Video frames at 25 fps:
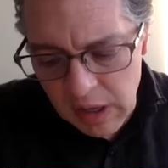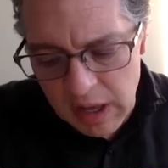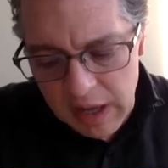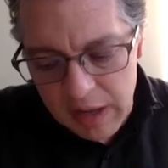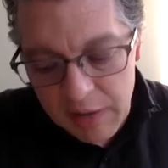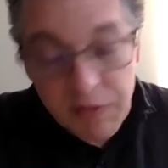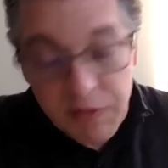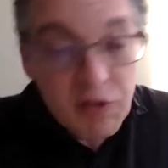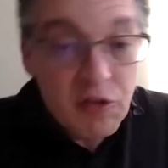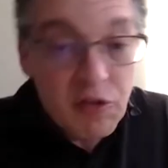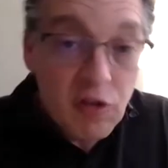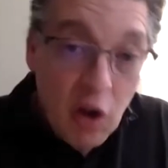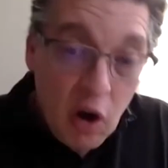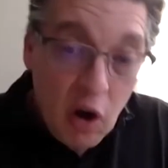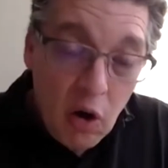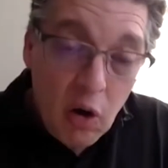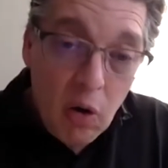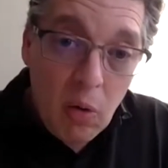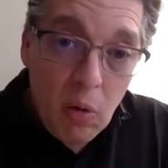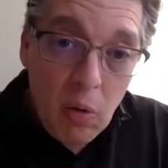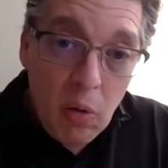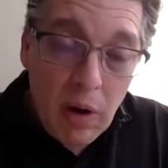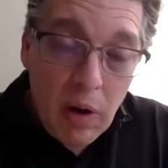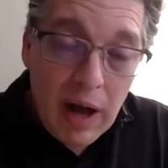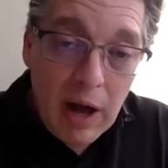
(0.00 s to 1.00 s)
If
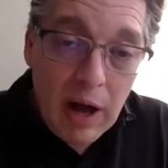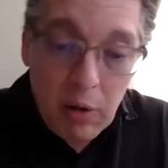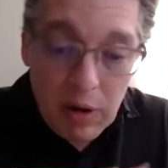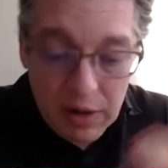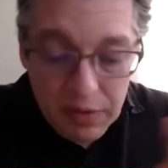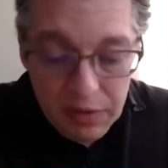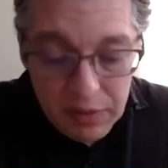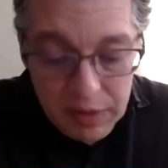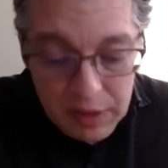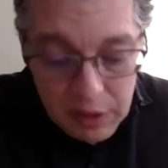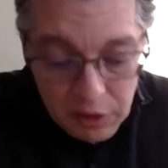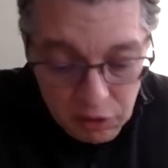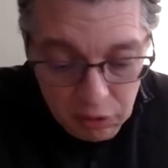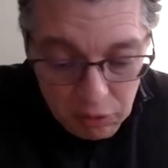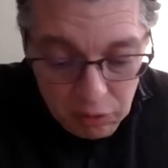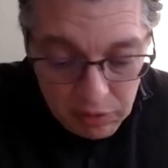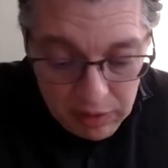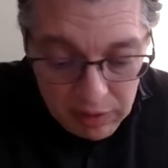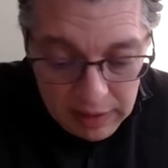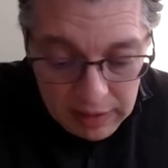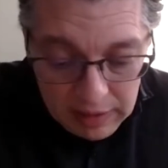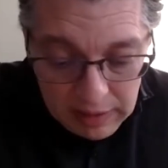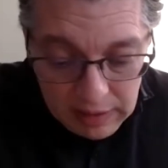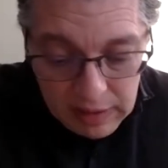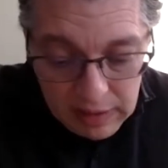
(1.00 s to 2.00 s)
so, how can they do
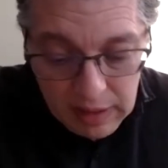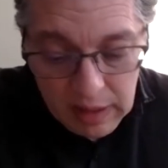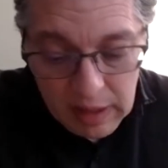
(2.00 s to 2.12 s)
that?